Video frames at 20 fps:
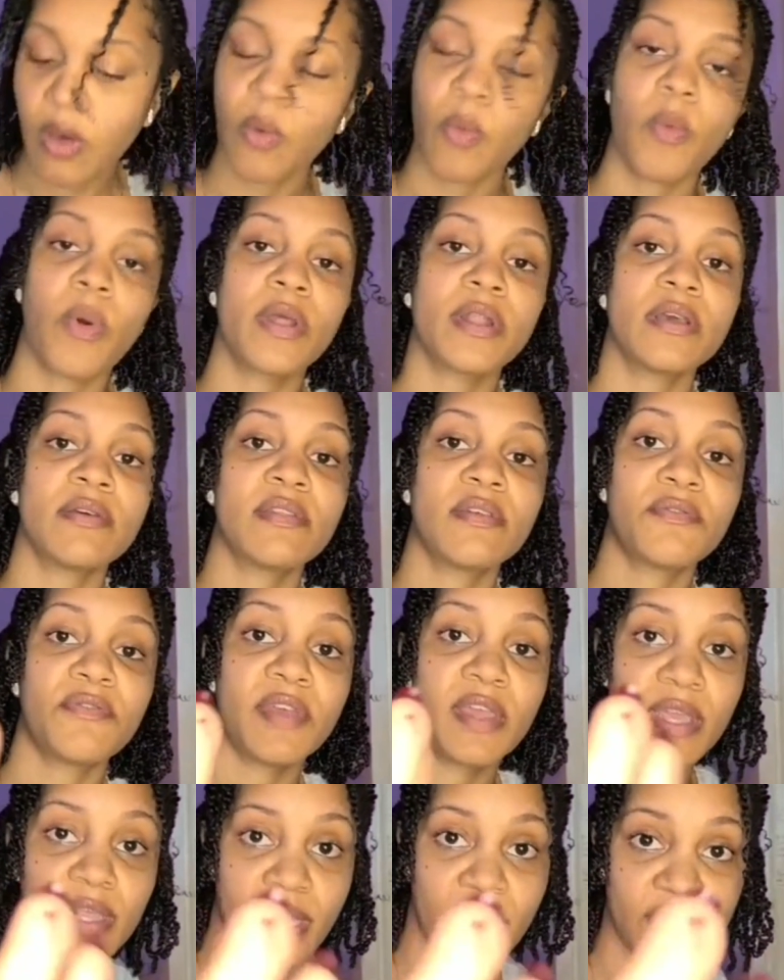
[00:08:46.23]
one of the
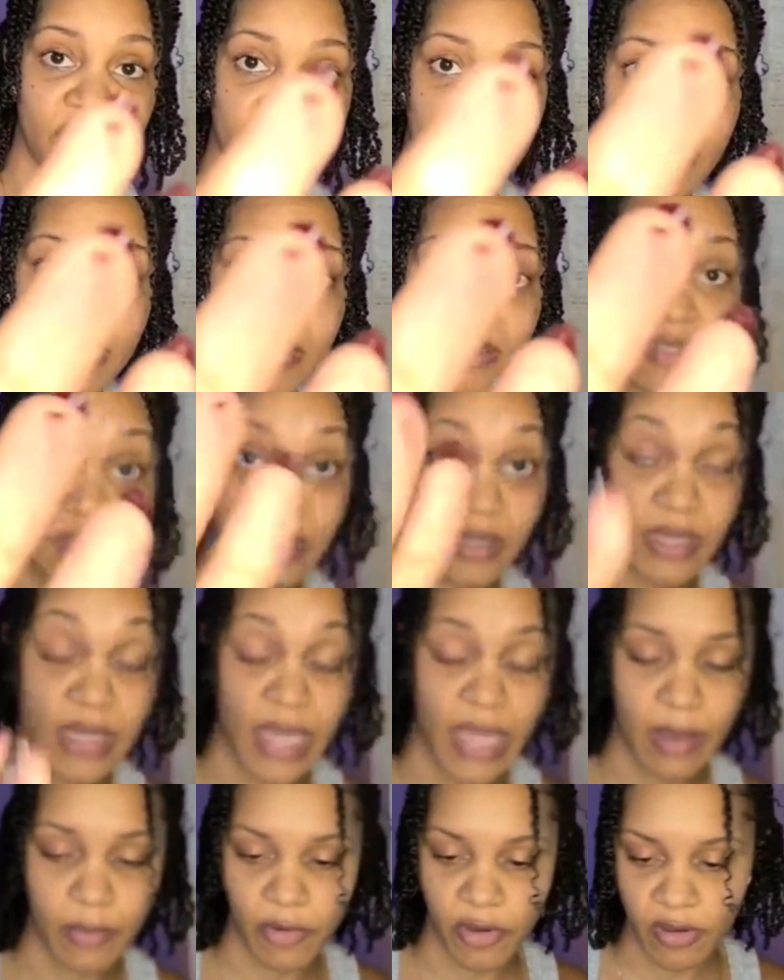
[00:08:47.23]
fake lashes
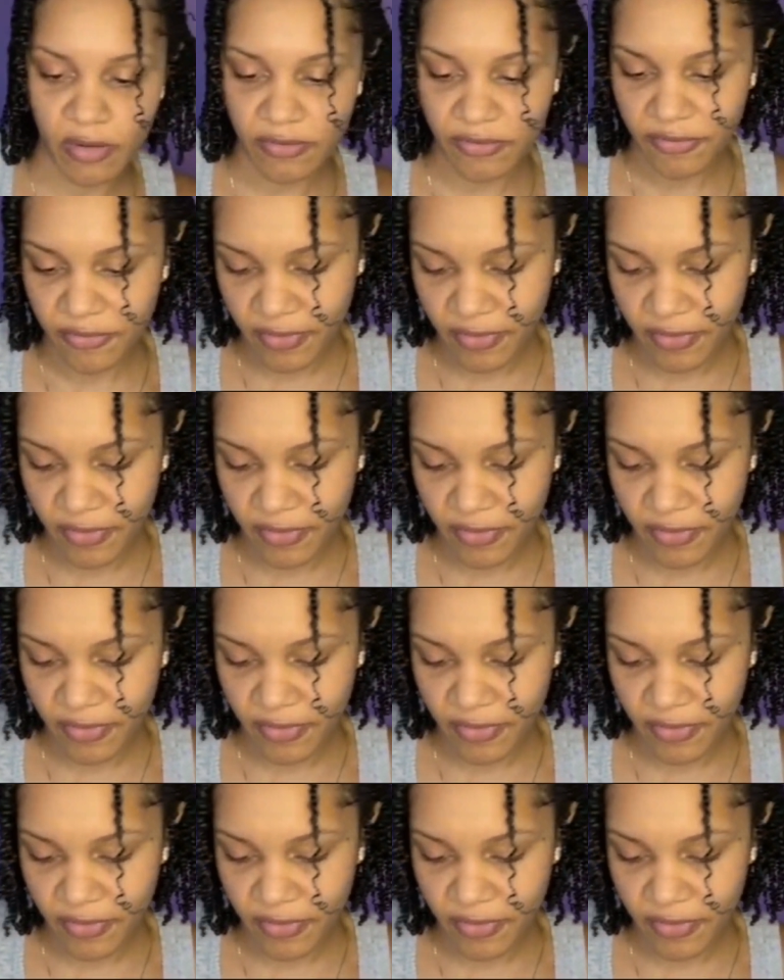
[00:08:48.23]
came off.